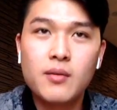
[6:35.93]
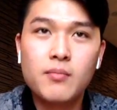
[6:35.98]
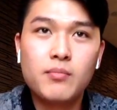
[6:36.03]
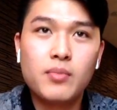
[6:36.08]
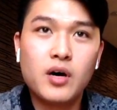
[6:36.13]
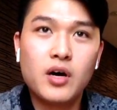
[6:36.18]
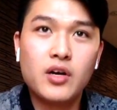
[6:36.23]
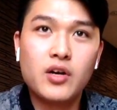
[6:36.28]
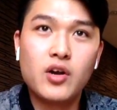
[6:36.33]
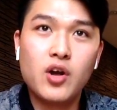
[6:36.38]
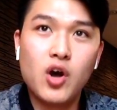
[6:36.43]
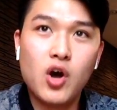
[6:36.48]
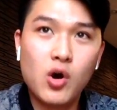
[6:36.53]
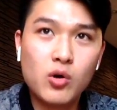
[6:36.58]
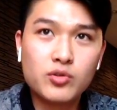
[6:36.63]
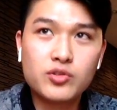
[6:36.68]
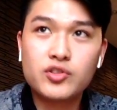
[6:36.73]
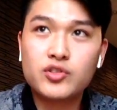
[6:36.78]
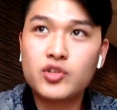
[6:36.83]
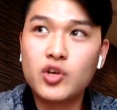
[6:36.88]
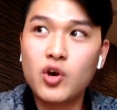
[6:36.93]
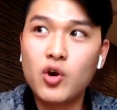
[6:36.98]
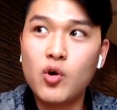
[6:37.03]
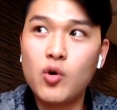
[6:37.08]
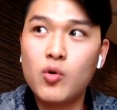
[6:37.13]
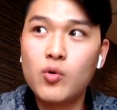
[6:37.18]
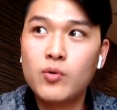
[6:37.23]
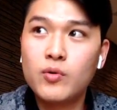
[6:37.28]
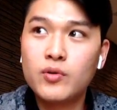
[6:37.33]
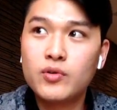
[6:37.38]
but
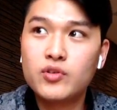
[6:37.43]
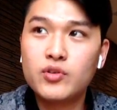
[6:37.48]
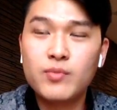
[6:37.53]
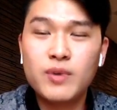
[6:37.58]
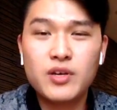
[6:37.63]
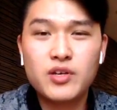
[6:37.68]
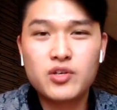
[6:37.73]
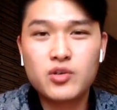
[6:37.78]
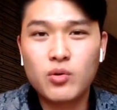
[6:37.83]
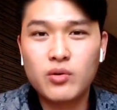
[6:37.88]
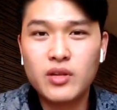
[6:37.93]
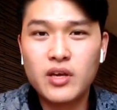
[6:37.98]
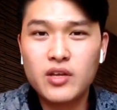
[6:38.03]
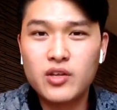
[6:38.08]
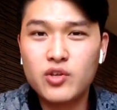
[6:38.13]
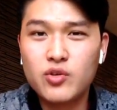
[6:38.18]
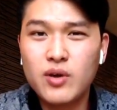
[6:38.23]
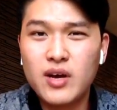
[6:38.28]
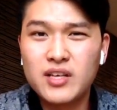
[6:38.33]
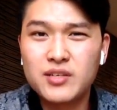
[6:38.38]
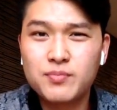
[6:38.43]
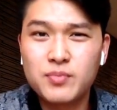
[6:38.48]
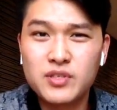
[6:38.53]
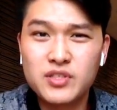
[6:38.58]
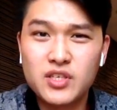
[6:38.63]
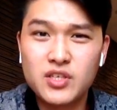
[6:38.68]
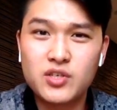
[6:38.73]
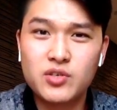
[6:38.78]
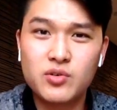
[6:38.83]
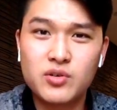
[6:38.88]
also to make sure that you guys
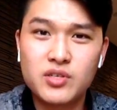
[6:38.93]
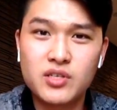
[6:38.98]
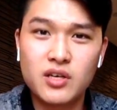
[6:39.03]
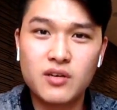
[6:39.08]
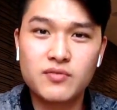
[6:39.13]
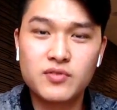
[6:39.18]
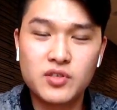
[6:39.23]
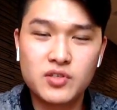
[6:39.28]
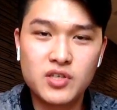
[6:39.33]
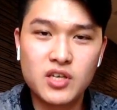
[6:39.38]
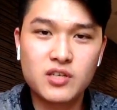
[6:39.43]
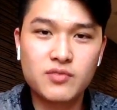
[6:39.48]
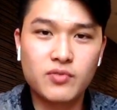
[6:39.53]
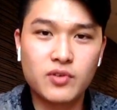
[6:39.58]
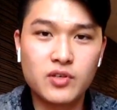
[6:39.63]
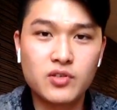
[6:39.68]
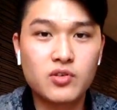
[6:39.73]
position yourself successfully.